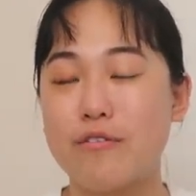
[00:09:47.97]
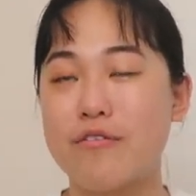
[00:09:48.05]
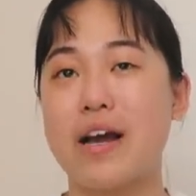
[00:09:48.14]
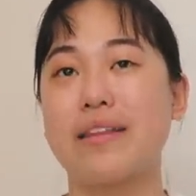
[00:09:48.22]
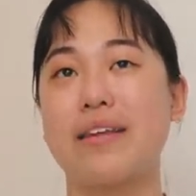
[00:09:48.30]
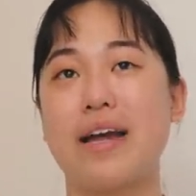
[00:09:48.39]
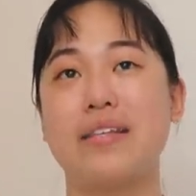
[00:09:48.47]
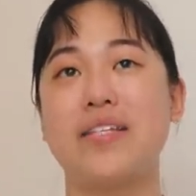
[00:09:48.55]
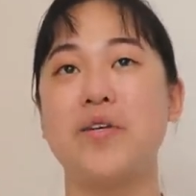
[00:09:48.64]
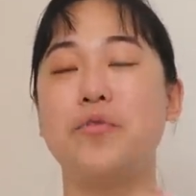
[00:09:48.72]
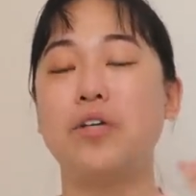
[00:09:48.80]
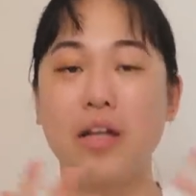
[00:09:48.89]
The fact that
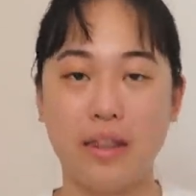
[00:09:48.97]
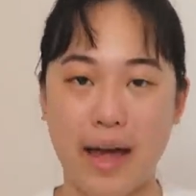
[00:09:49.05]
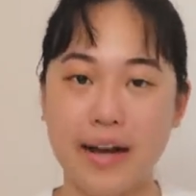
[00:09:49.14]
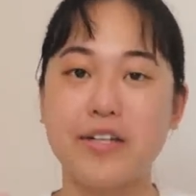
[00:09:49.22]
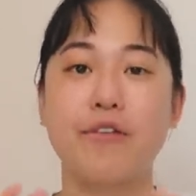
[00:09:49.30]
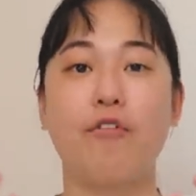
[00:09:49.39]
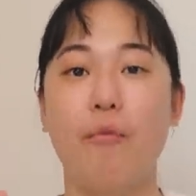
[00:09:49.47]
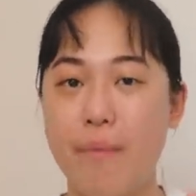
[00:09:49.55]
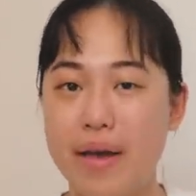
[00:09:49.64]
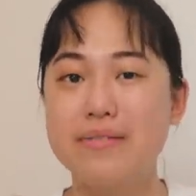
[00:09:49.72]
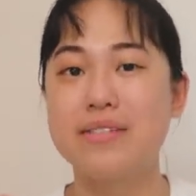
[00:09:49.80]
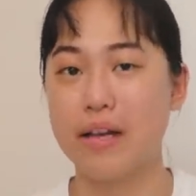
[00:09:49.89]
Etsy will collect and
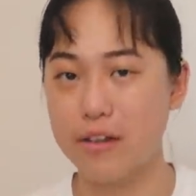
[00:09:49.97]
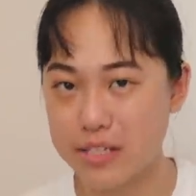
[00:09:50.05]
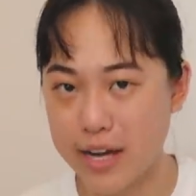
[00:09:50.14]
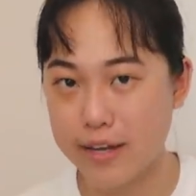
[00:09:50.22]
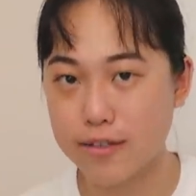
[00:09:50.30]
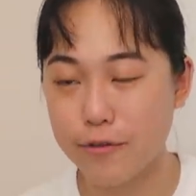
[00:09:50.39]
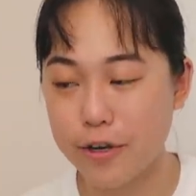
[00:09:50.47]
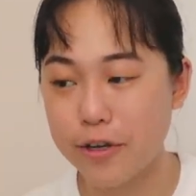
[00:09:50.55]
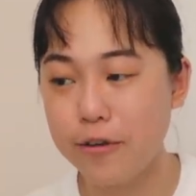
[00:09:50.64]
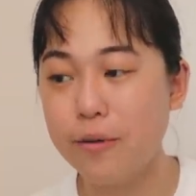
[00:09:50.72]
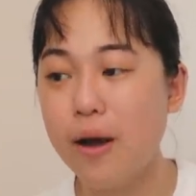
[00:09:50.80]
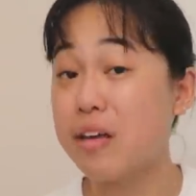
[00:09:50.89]
remit sales tax for
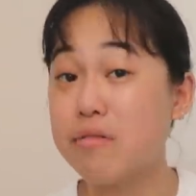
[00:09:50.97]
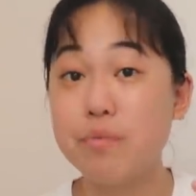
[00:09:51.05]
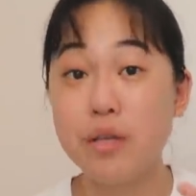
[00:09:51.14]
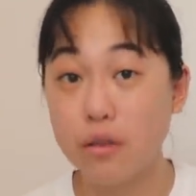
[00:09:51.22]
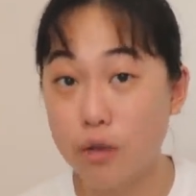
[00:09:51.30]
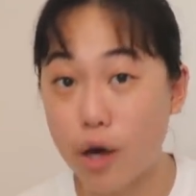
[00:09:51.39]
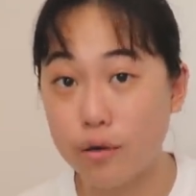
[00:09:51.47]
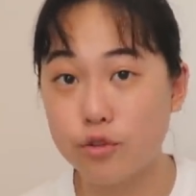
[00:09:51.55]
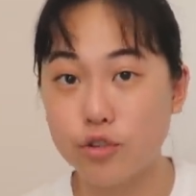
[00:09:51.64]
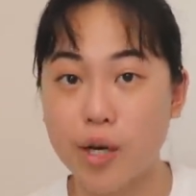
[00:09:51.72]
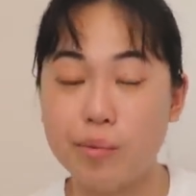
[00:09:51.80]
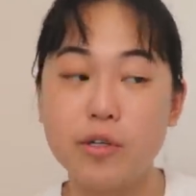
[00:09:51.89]
you saves me a lot of
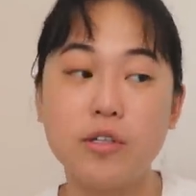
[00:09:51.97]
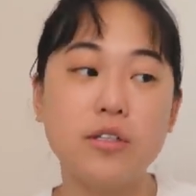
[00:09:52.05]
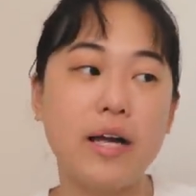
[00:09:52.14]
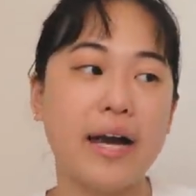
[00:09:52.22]
trouble.